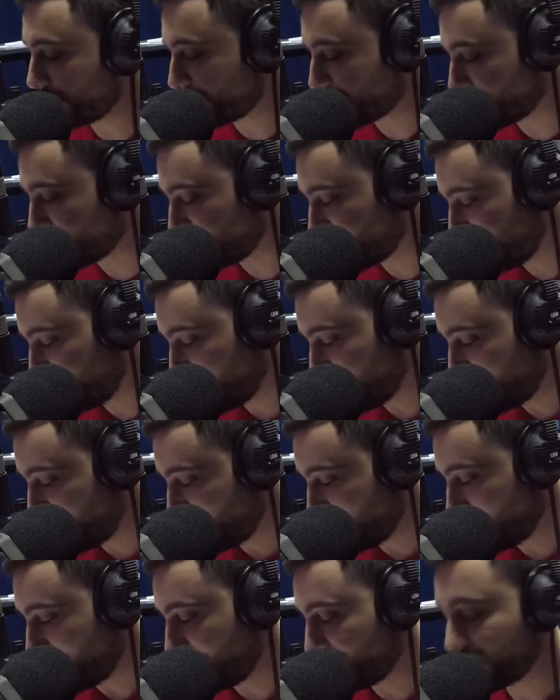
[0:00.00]

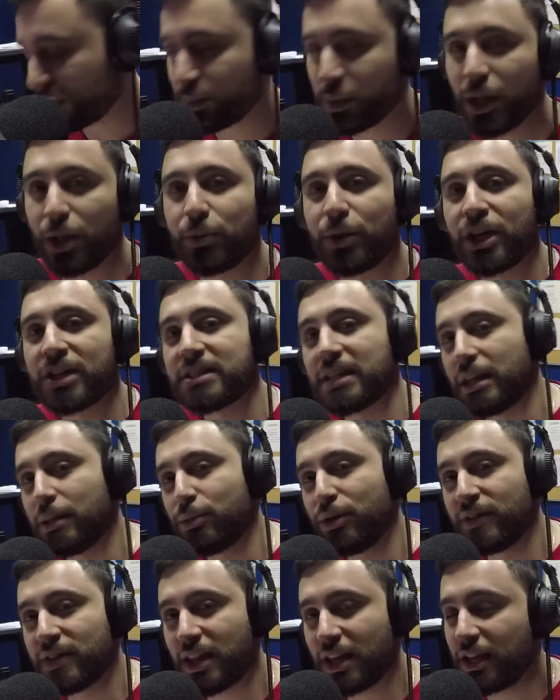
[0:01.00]
So if Spielberg's in the
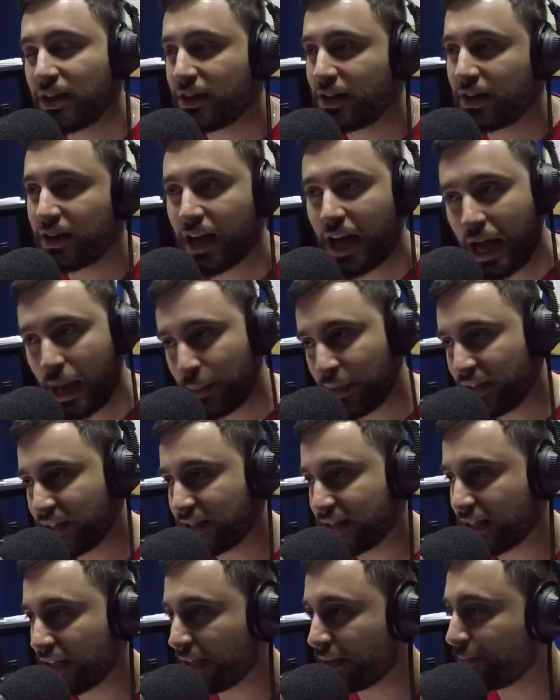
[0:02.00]
movie theater, I'm in the
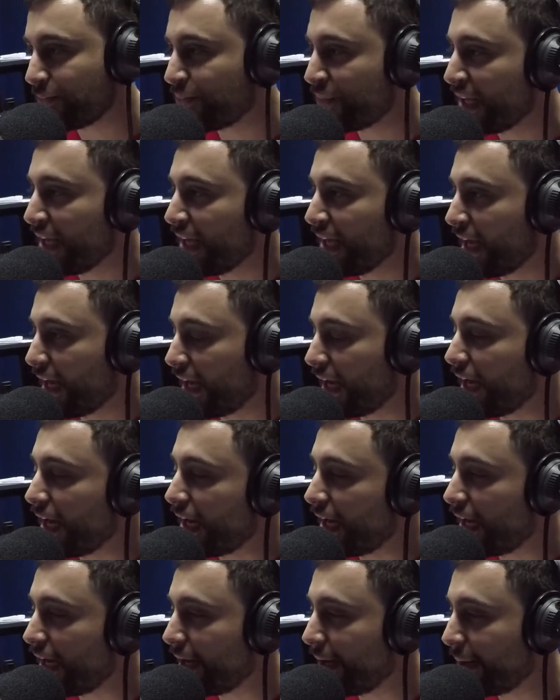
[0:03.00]
seat.
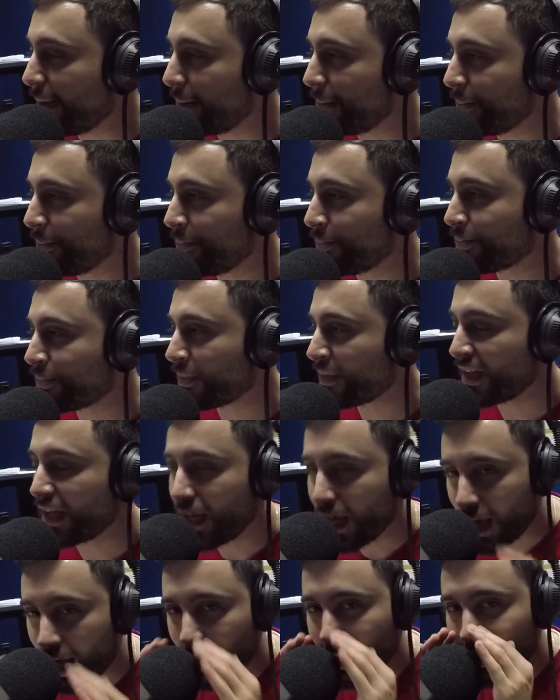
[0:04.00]
I
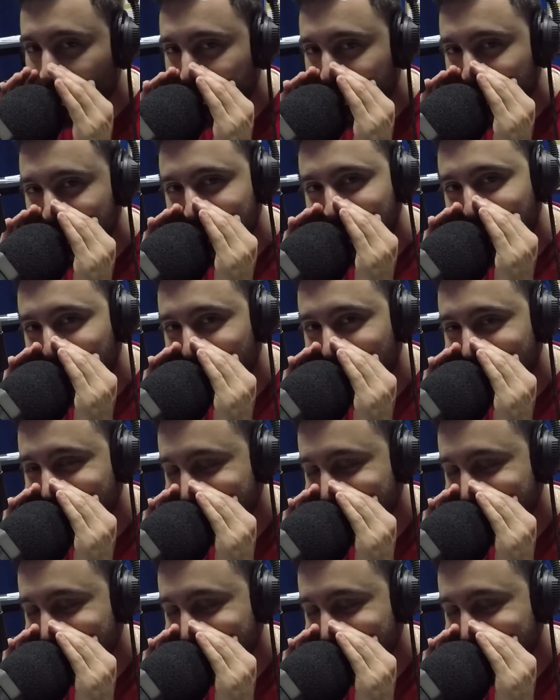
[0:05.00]
love you, Steven.